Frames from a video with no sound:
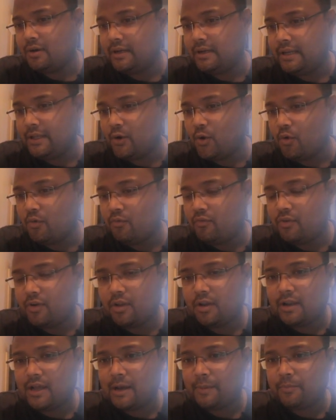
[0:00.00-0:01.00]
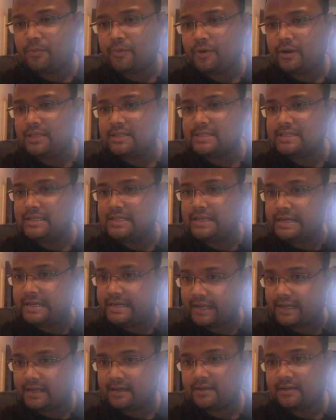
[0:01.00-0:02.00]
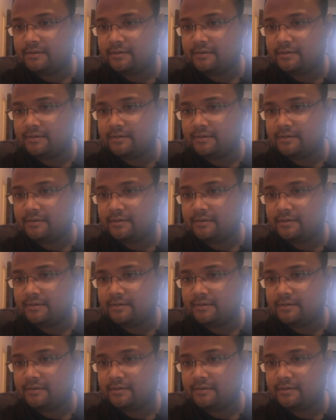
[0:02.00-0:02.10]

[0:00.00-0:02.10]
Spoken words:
the overall uptrend is still intact.